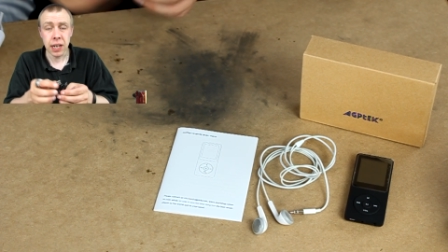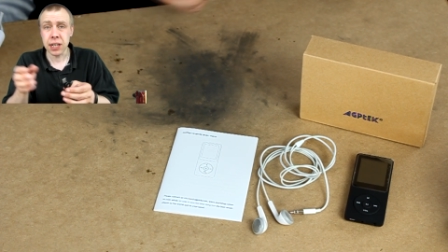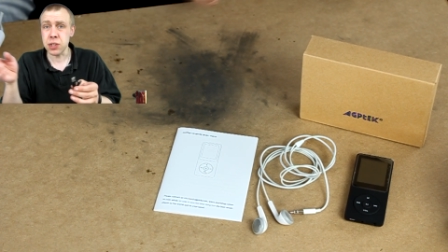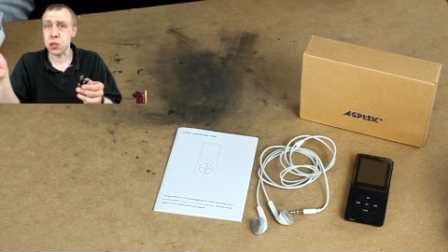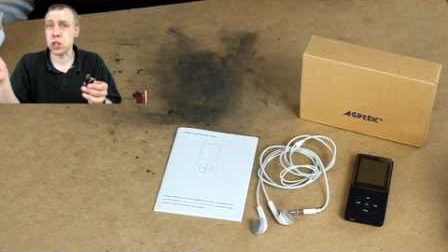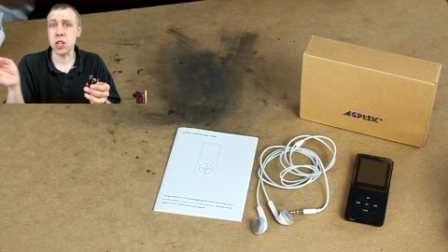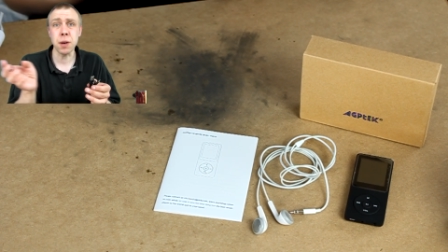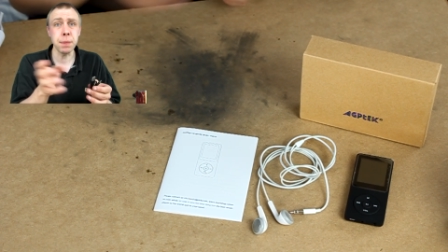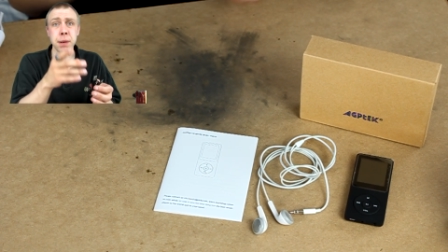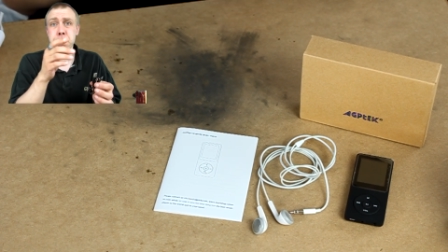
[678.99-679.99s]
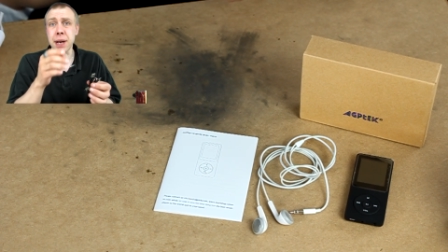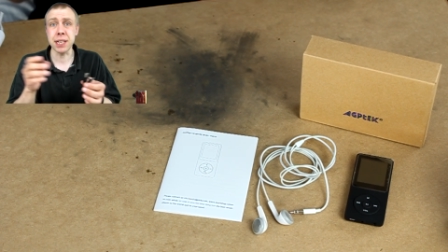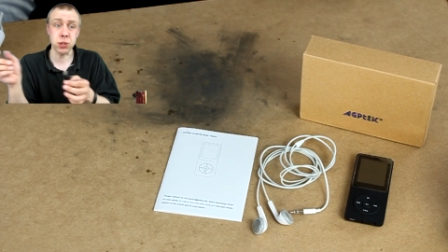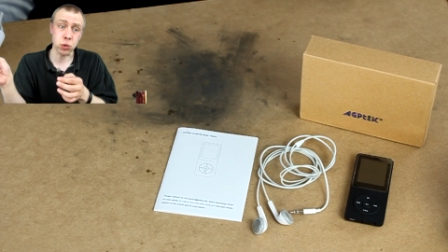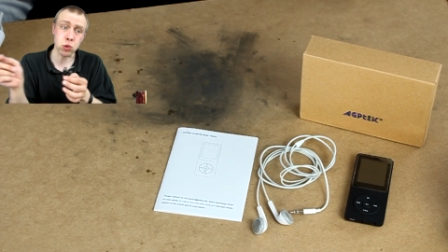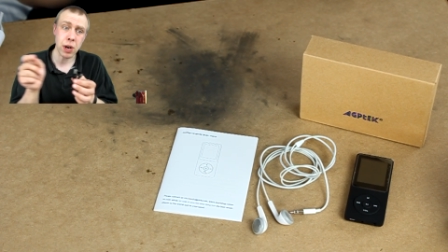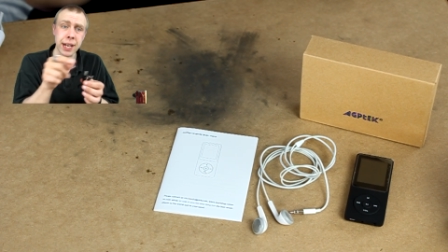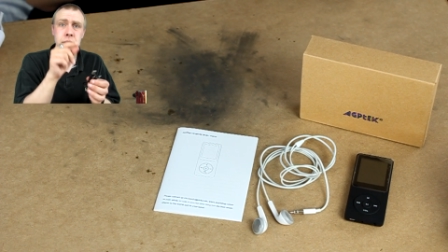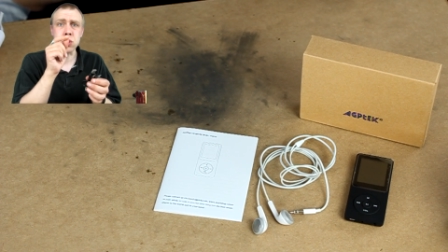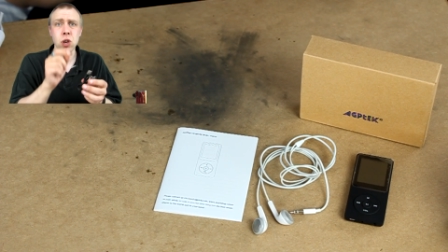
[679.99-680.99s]
and you just copy and paste or
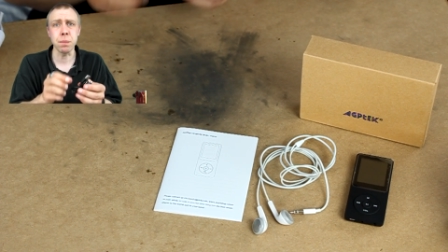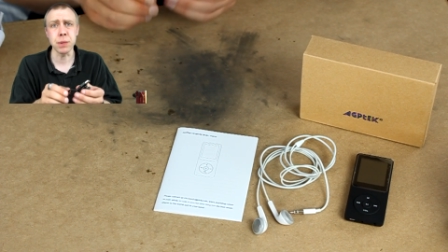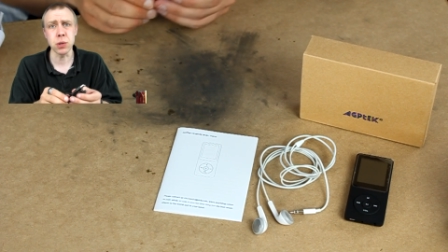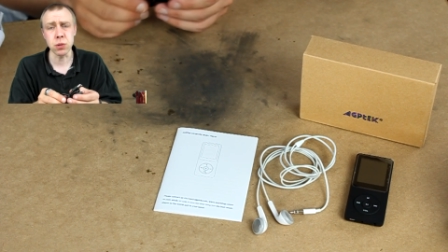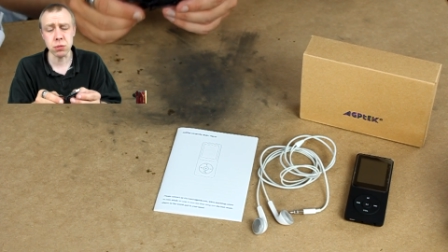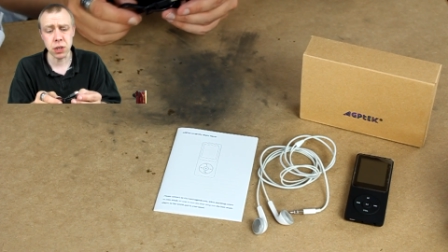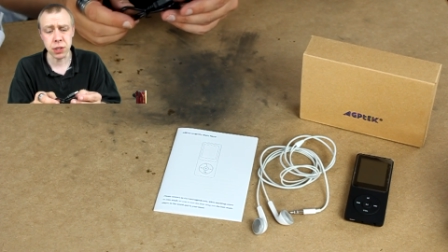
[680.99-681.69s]
drag and drop your